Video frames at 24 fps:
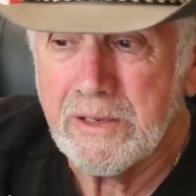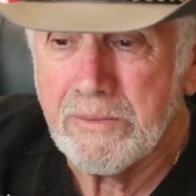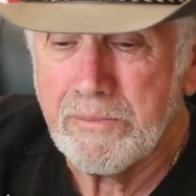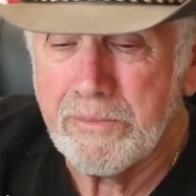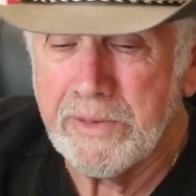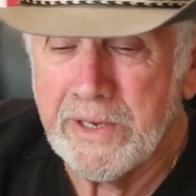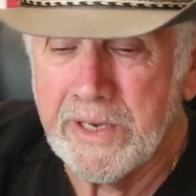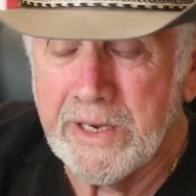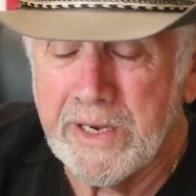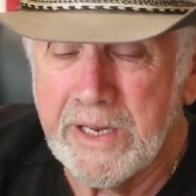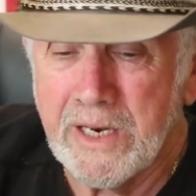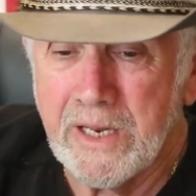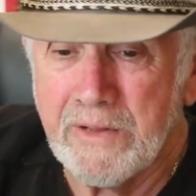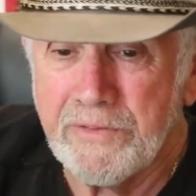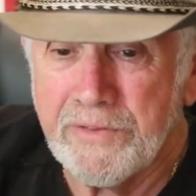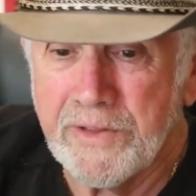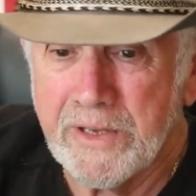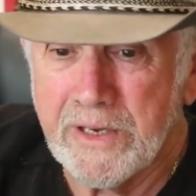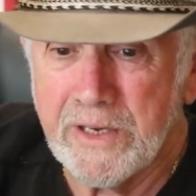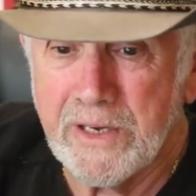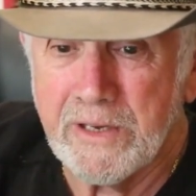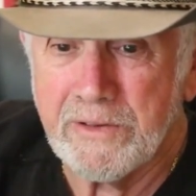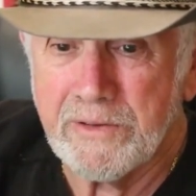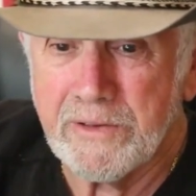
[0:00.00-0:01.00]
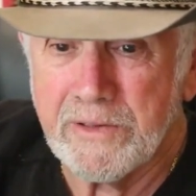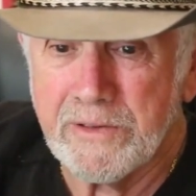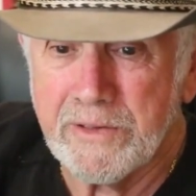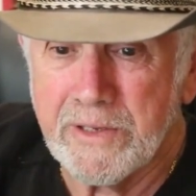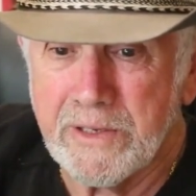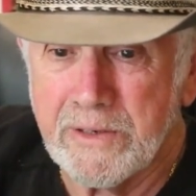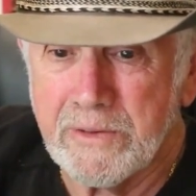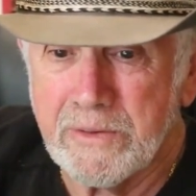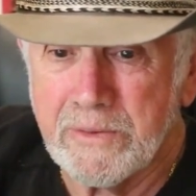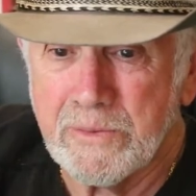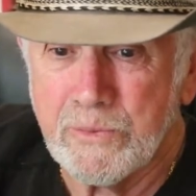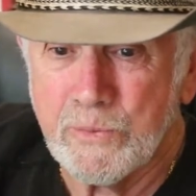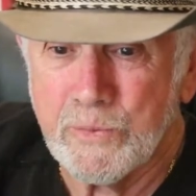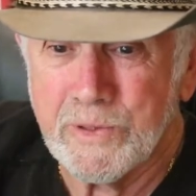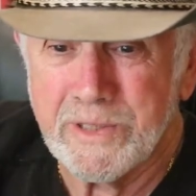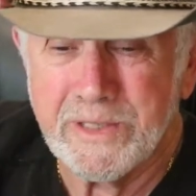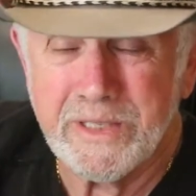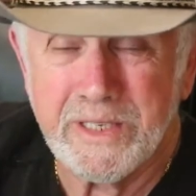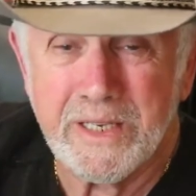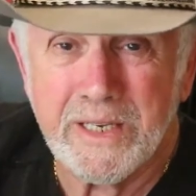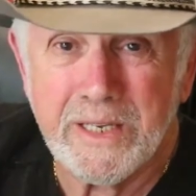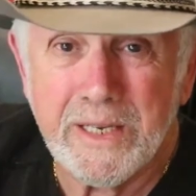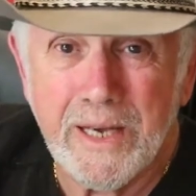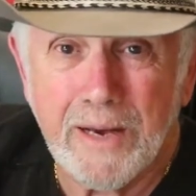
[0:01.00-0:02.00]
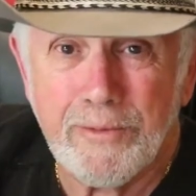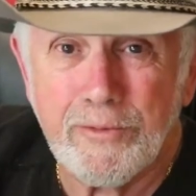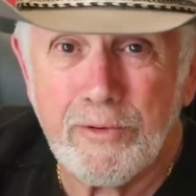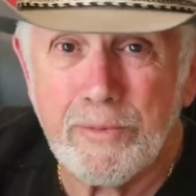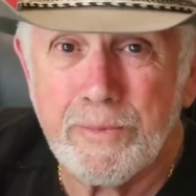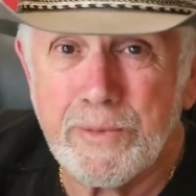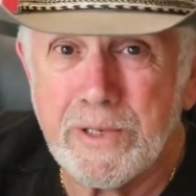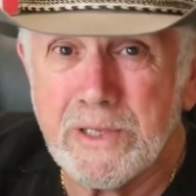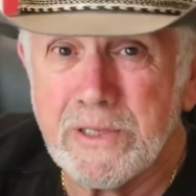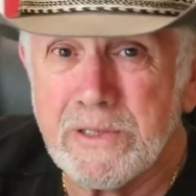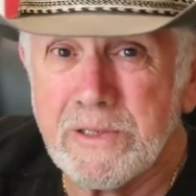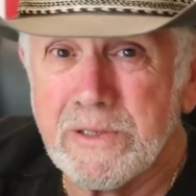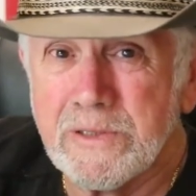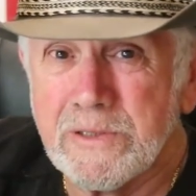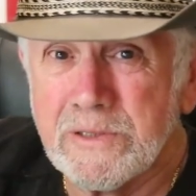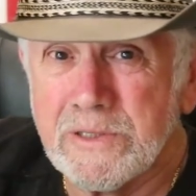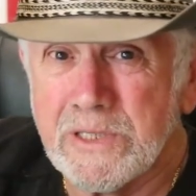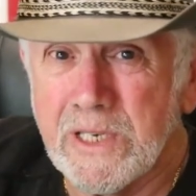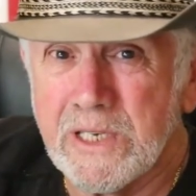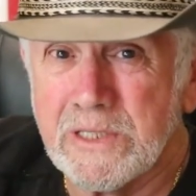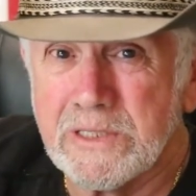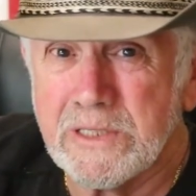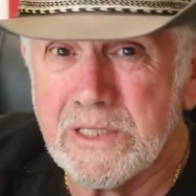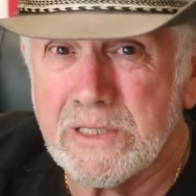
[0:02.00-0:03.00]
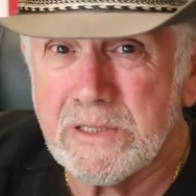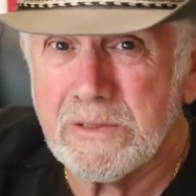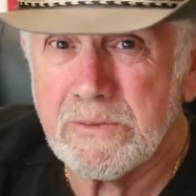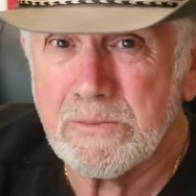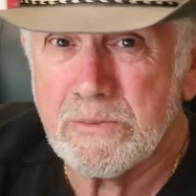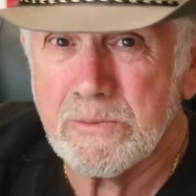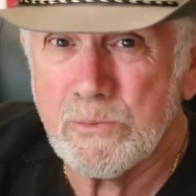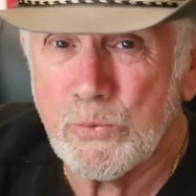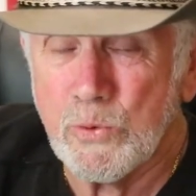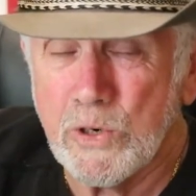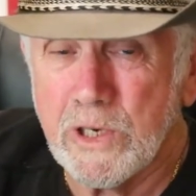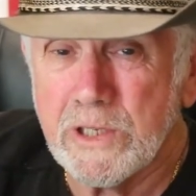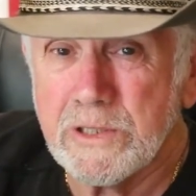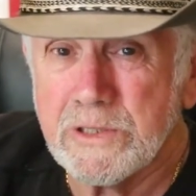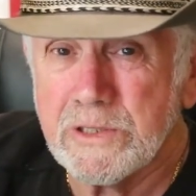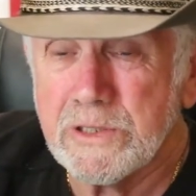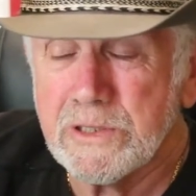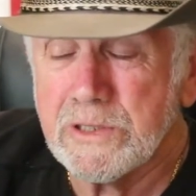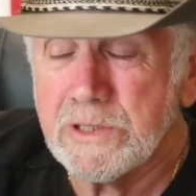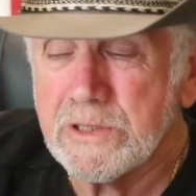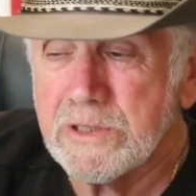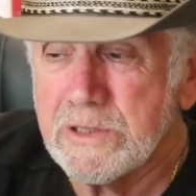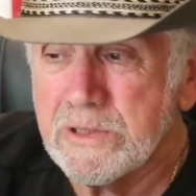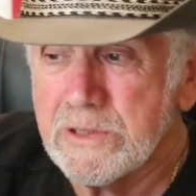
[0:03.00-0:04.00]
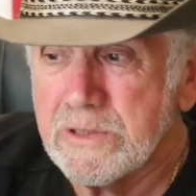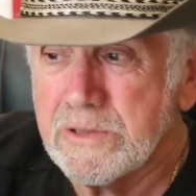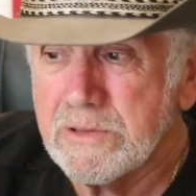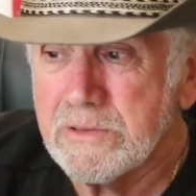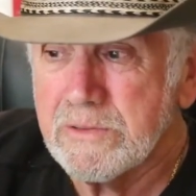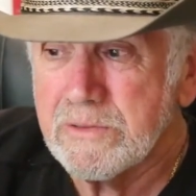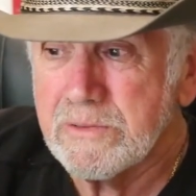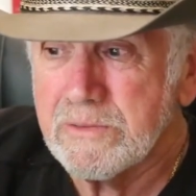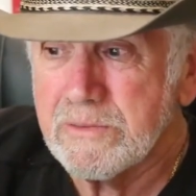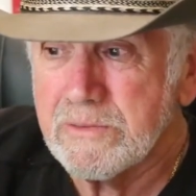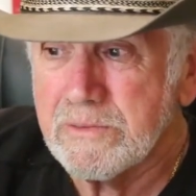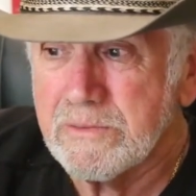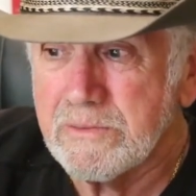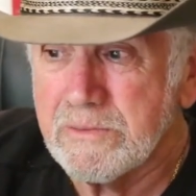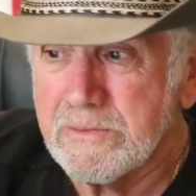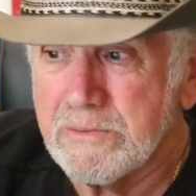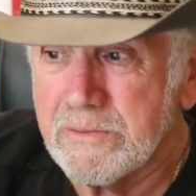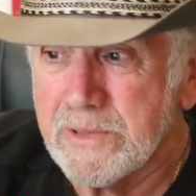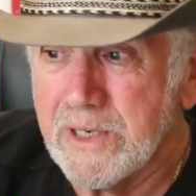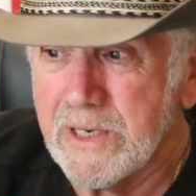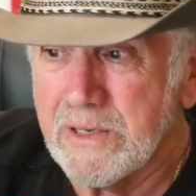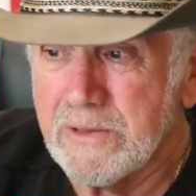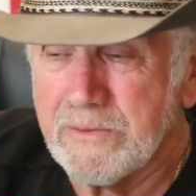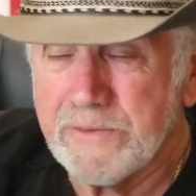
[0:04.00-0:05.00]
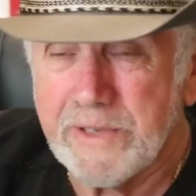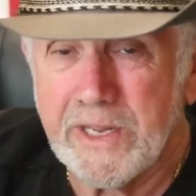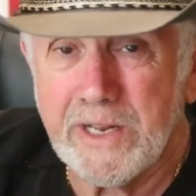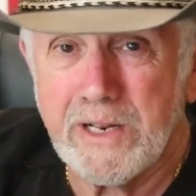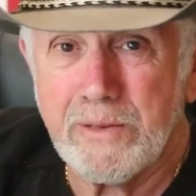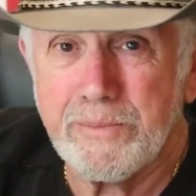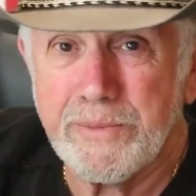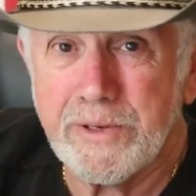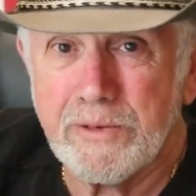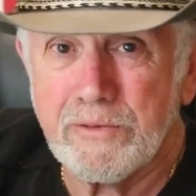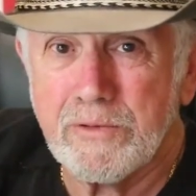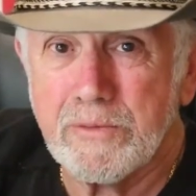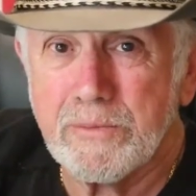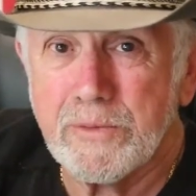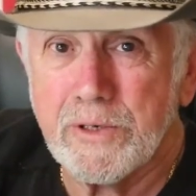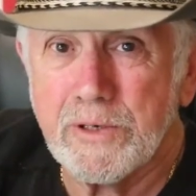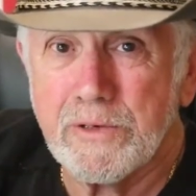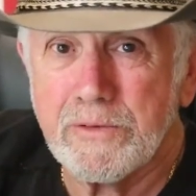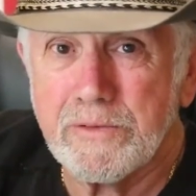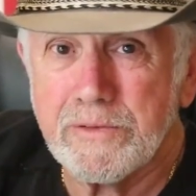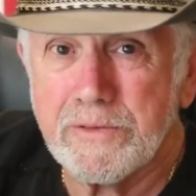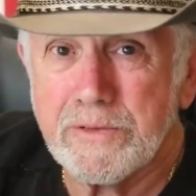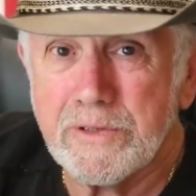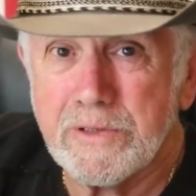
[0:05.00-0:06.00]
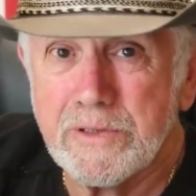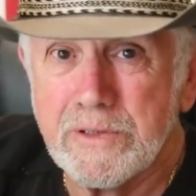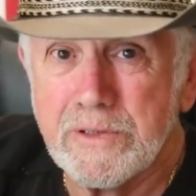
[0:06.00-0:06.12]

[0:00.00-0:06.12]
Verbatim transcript: being anything other than what the government says it was, well, that'll be removed.